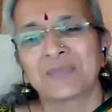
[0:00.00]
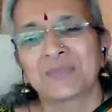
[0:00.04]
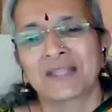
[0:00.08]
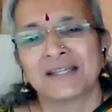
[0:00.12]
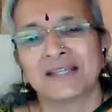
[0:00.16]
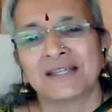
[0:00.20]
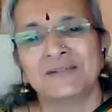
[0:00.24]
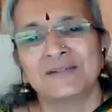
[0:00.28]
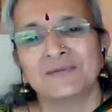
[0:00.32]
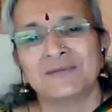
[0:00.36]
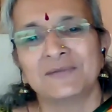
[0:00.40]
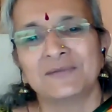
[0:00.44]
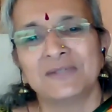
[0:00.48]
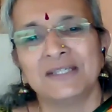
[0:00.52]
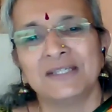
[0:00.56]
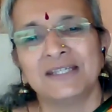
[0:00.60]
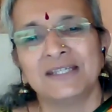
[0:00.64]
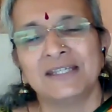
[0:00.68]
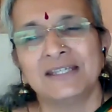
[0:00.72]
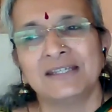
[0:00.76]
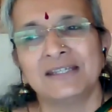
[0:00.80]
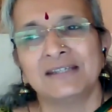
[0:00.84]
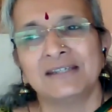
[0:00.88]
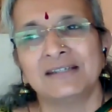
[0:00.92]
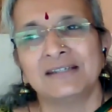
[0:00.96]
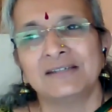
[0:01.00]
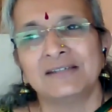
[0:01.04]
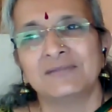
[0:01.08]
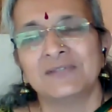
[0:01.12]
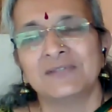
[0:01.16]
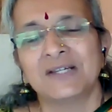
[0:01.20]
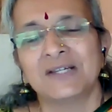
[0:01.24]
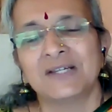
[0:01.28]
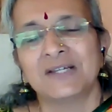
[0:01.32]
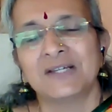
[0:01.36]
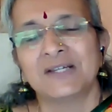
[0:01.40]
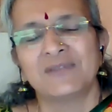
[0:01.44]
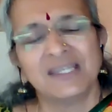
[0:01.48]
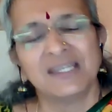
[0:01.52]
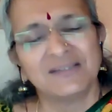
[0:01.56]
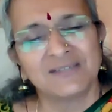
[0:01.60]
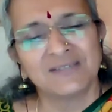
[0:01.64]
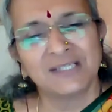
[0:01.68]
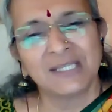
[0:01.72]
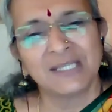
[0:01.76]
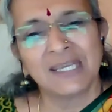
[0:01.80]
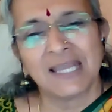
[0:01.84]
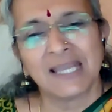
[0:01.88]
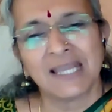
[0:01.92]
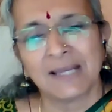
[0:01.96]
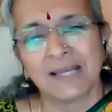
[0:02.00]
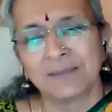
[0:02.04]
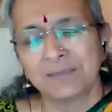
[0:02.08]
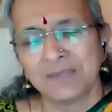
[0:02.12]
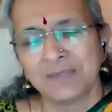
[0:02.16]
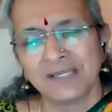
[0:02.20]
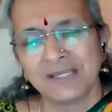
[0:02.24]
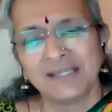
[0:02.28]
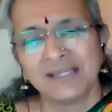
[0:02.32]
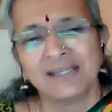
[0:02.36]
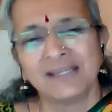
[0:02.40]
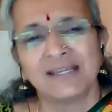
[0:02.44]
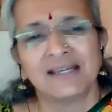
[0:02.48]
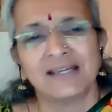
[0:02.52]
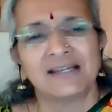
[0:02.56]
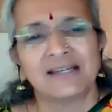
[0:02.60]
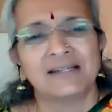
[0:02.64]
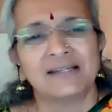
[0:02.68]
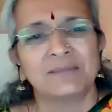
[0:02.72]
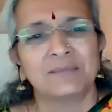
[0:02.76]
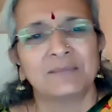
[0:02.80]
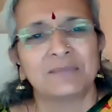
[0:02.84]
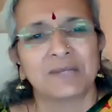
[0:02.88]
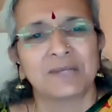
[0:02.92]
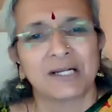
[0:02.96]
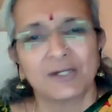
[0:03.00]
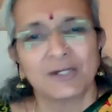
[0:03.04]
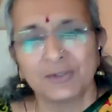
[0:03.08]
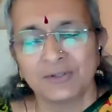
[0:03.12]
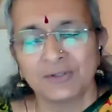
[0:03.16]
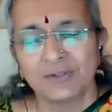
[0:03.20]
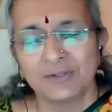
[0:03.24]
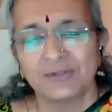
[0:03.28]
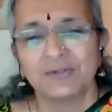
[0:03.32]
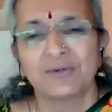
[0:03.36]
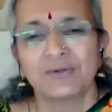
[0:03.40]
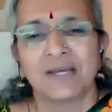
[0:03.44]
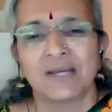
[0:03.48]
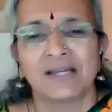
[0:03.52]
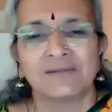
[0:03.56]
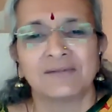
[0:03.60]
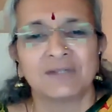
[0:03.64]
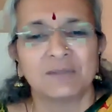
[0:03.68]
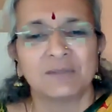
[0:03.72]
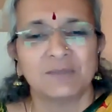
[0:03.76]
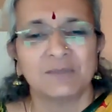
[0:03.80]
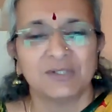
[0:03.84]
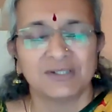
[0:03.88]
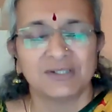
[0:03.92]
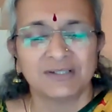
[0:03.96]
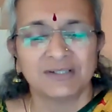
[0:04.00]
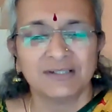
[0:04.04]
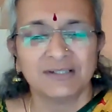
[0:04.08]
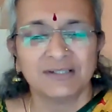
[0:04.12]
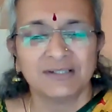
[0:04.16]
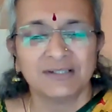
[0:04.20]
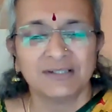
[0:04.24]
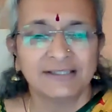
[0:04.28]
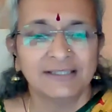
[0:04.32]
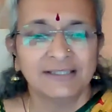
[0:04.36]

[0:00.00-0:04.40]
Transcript: And we are very, very happy and proud to have him here.